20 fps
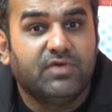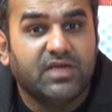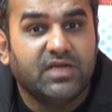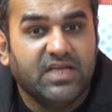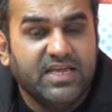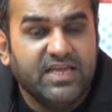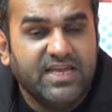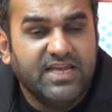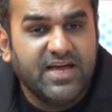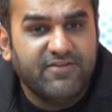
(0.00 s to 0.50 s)

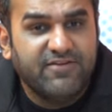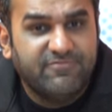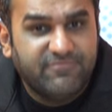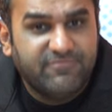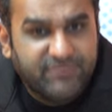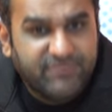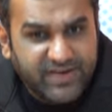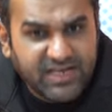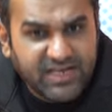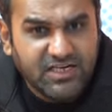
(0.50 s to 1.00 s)
in a
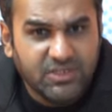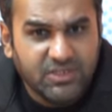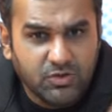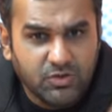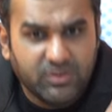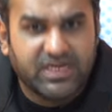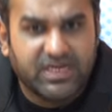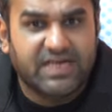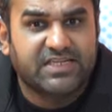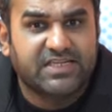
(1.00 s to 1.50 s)
will
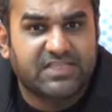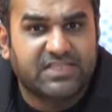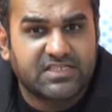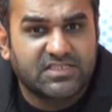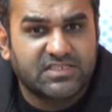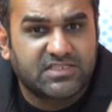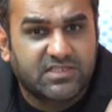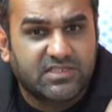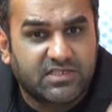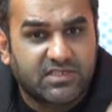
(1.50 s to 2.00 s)
to get
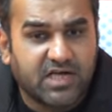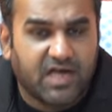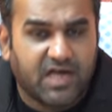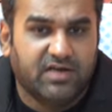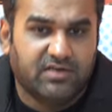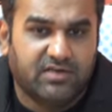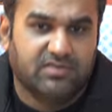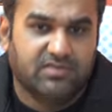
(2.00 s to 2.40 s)
this done.